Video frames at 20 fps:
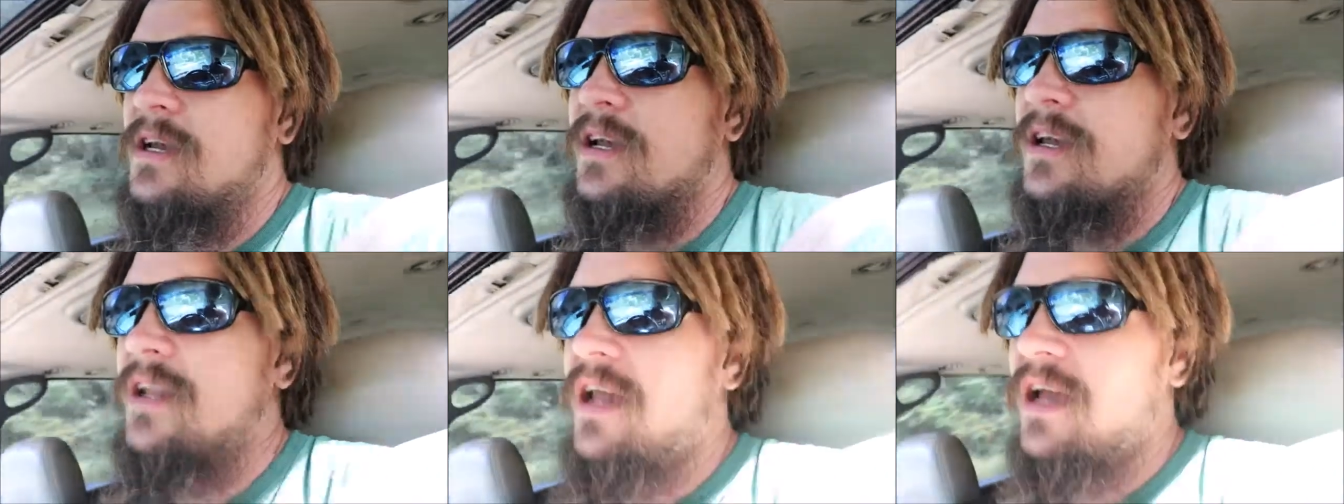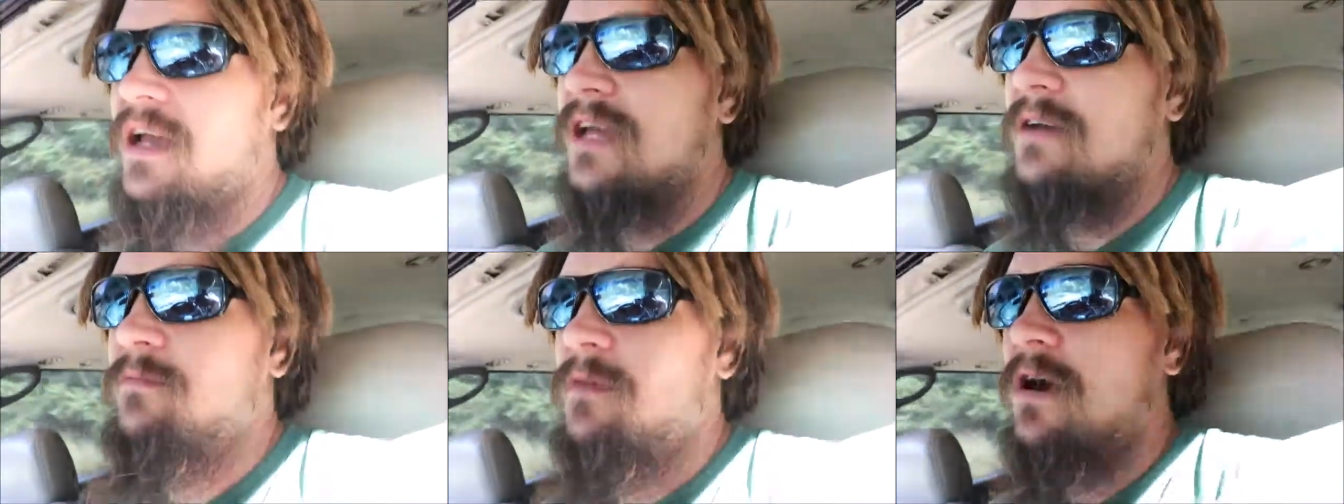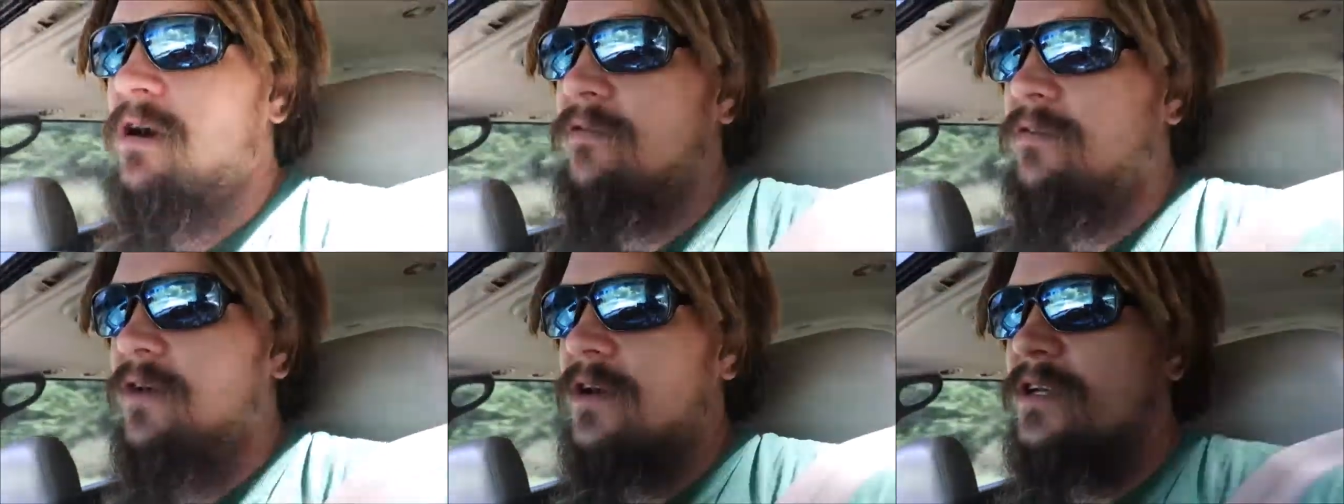can I come
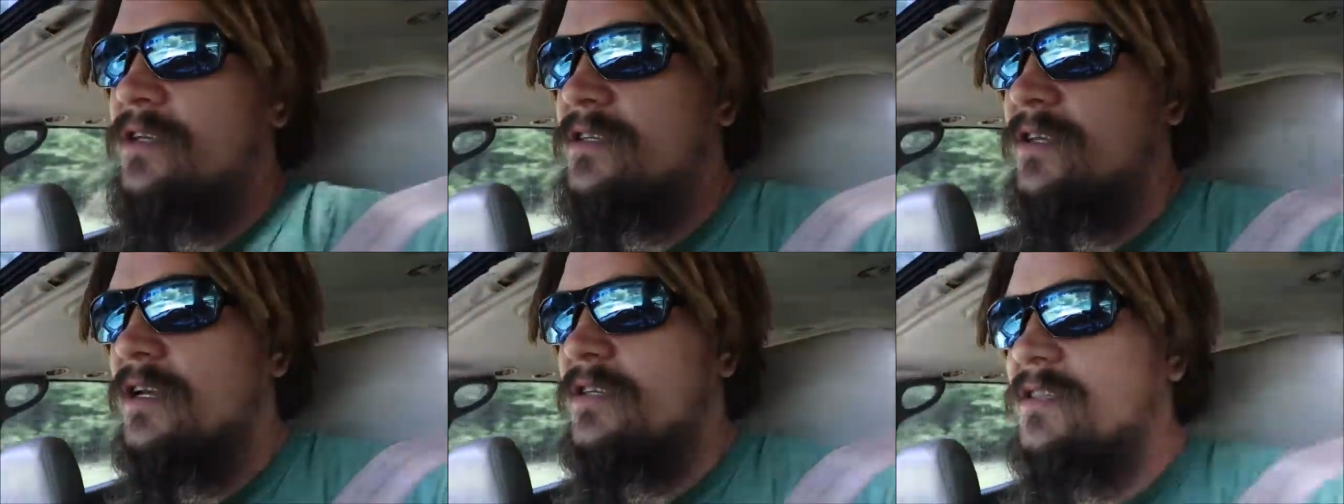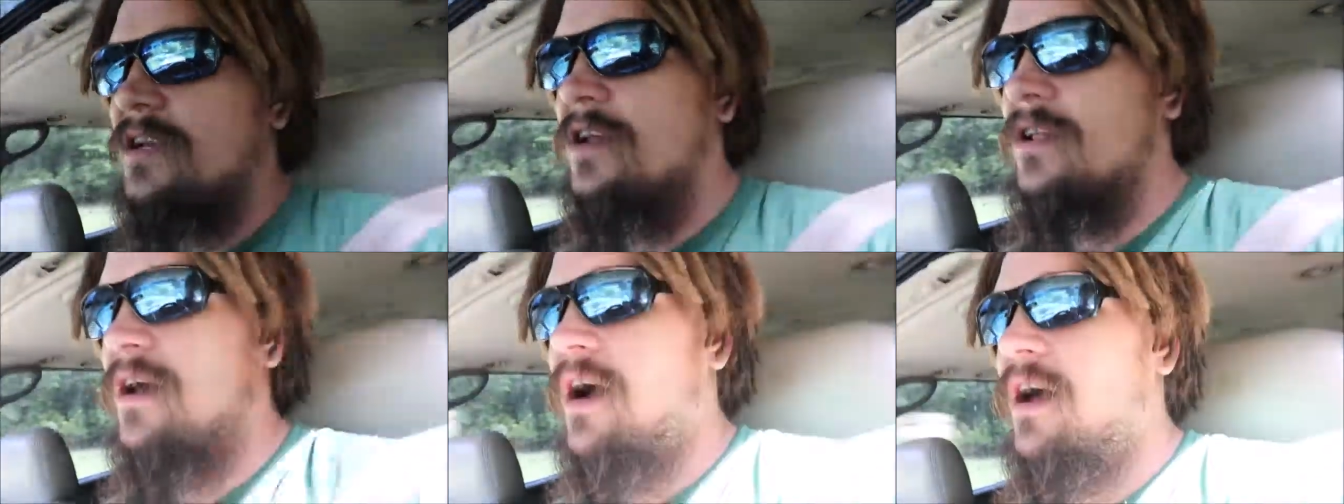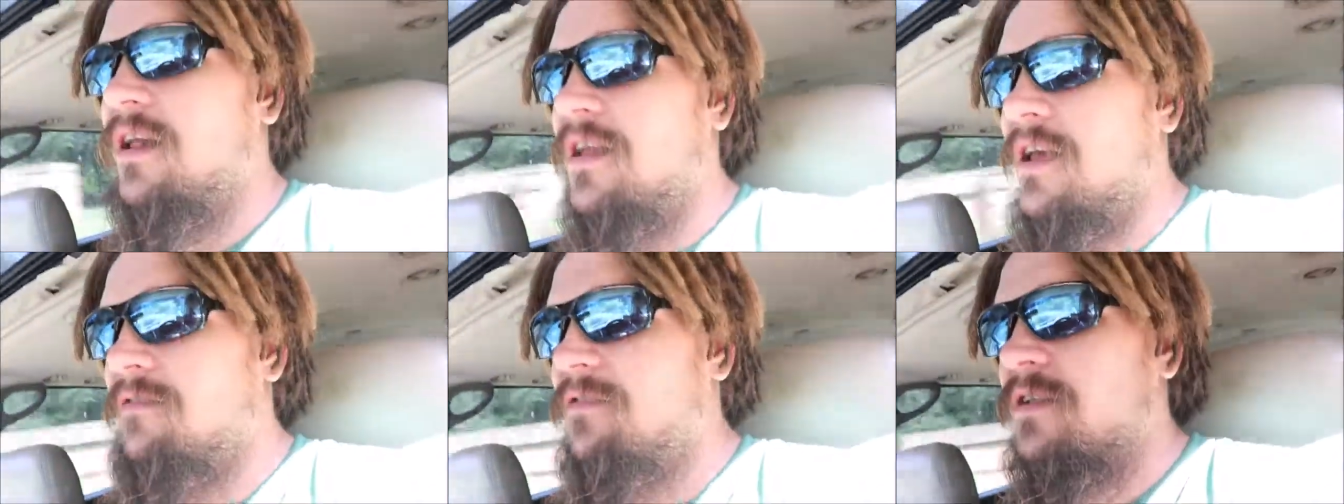over? He says, I'll,
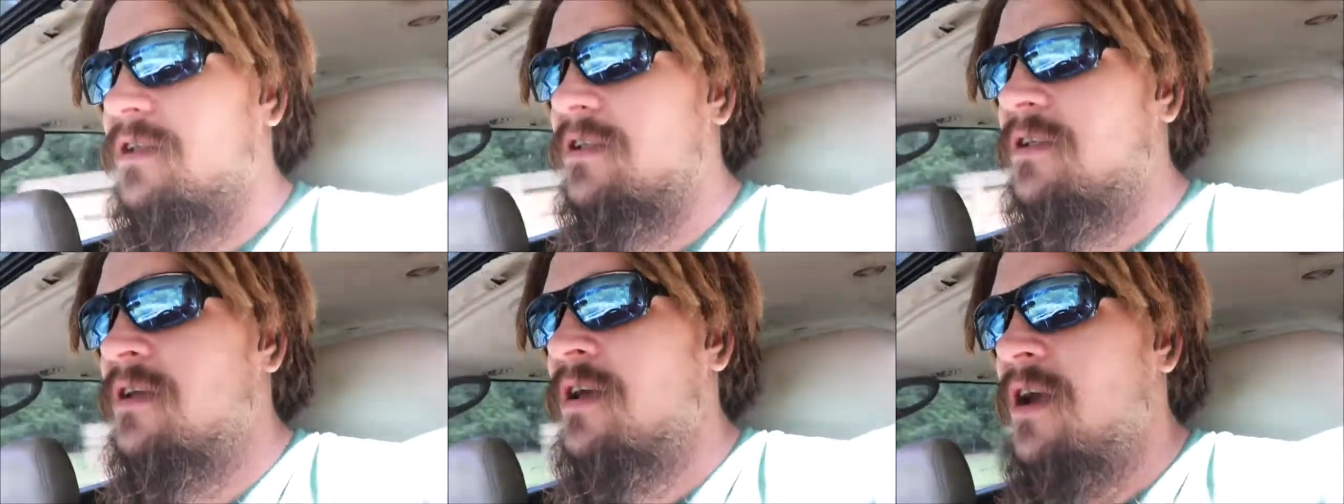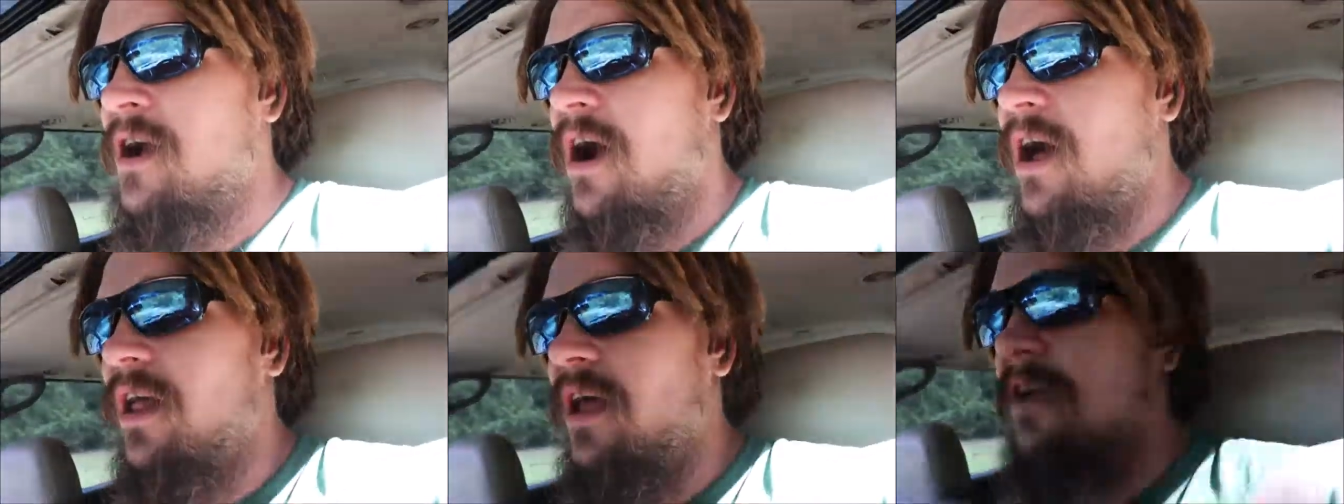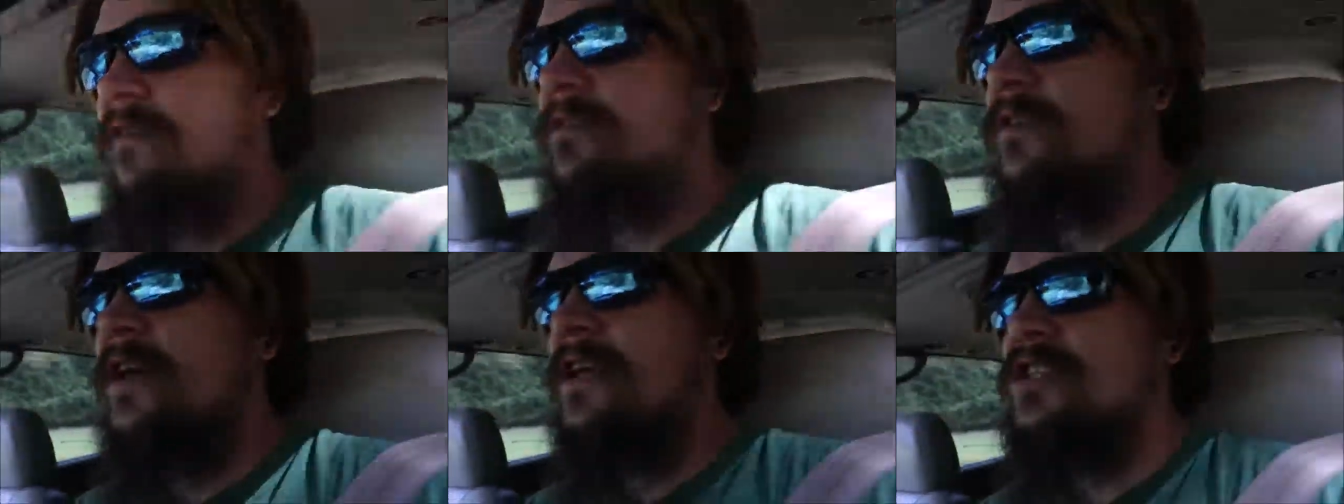I'll even I'll
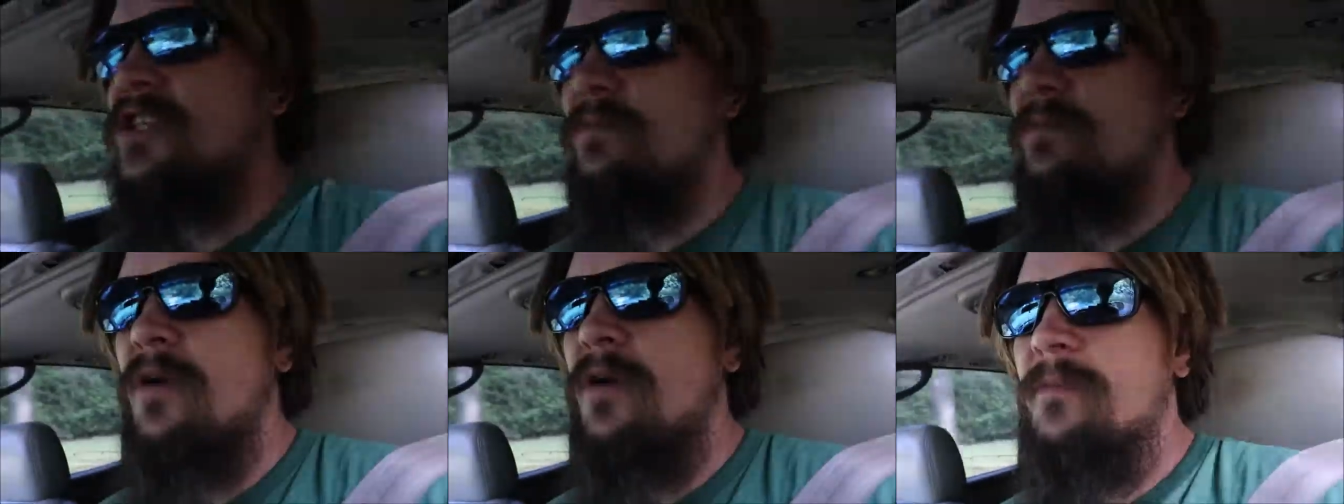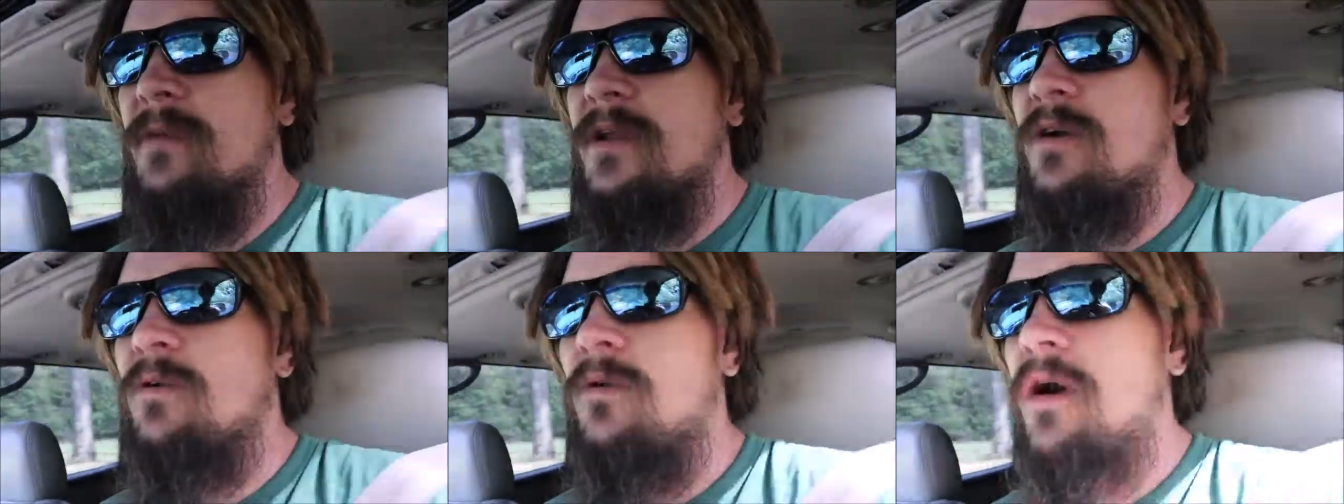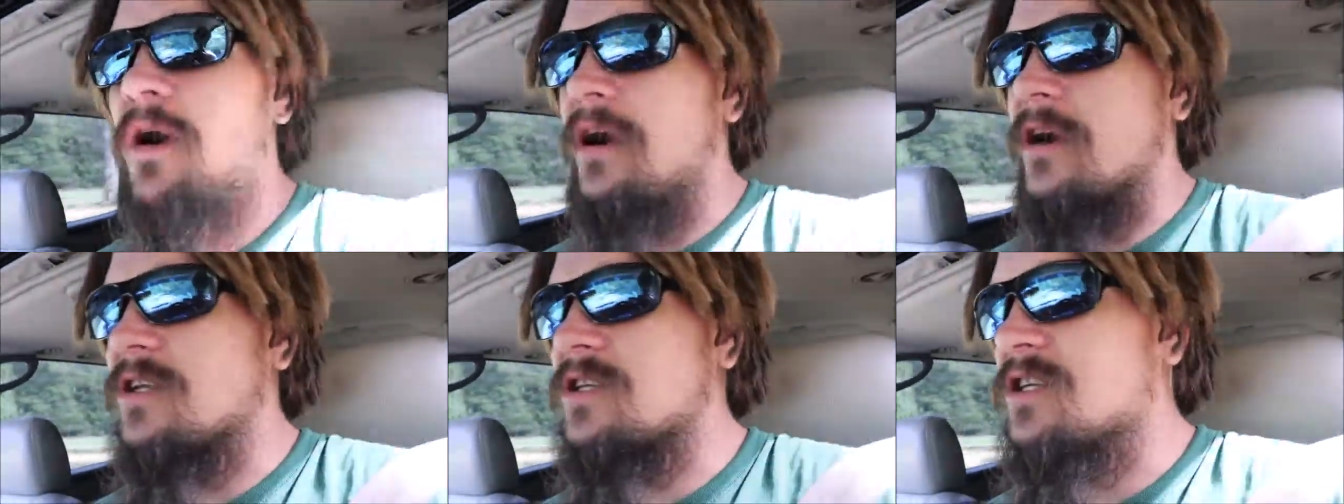even let you put me to
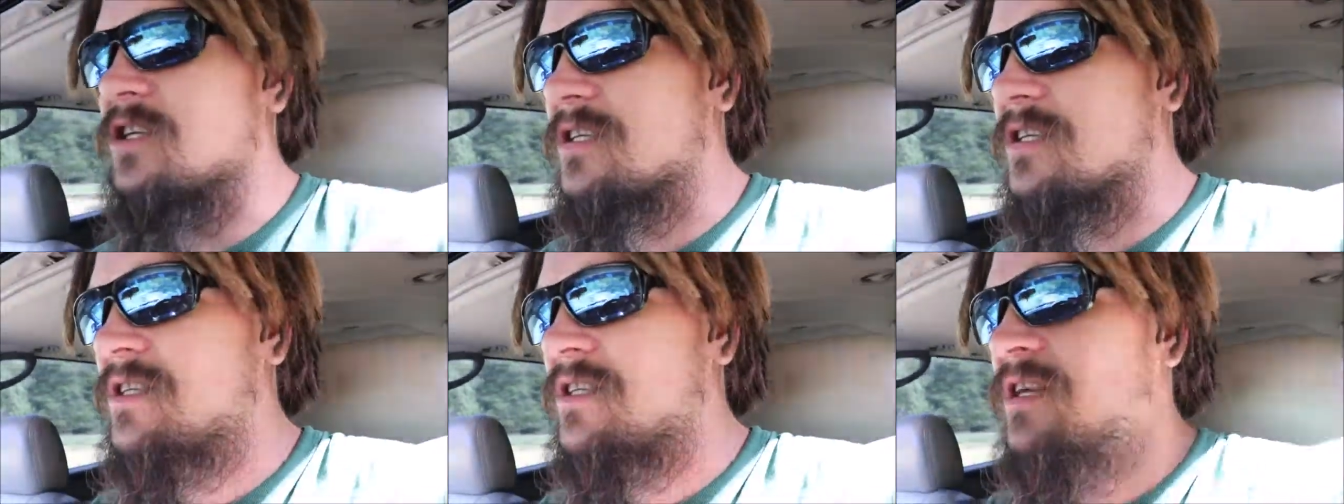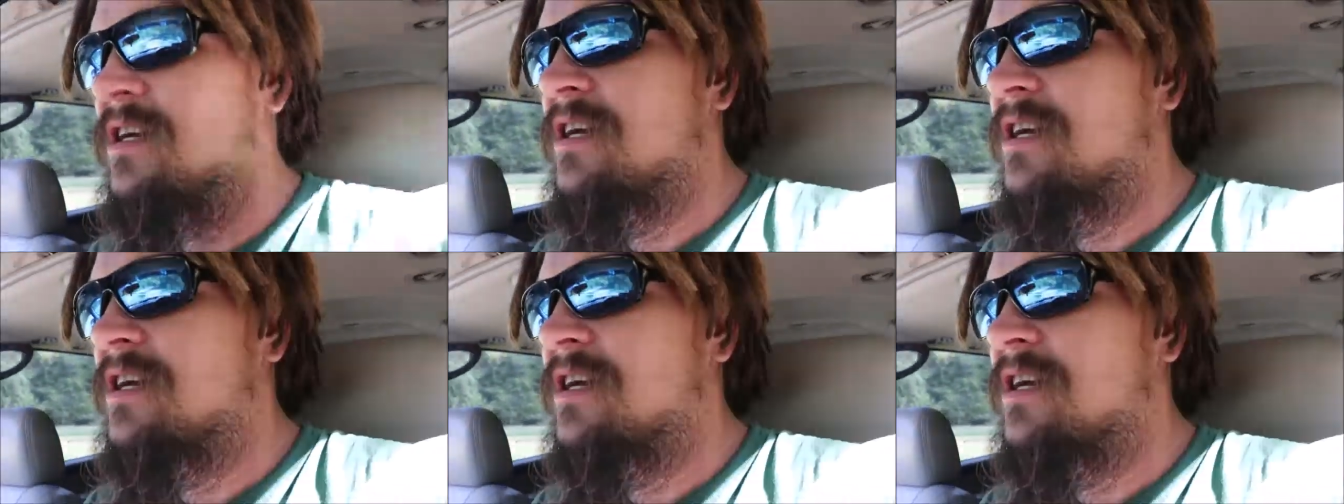work. Just